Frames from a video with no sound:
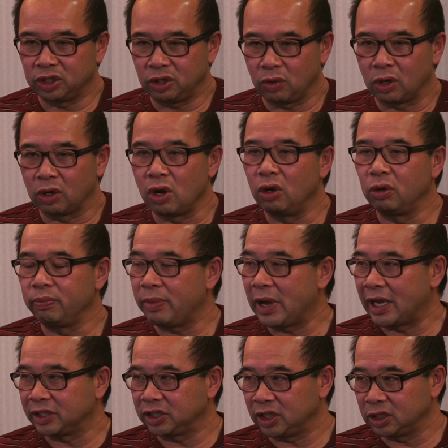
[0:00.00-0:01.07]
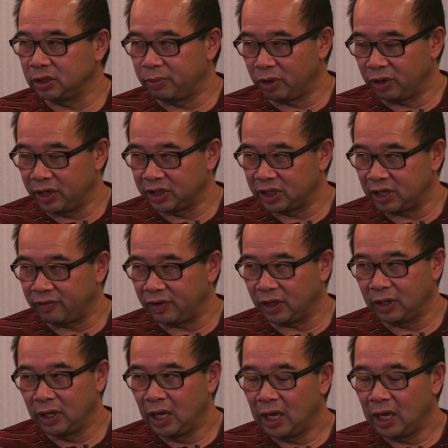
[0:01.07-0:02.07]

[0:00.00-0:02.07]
to our own past experience of it.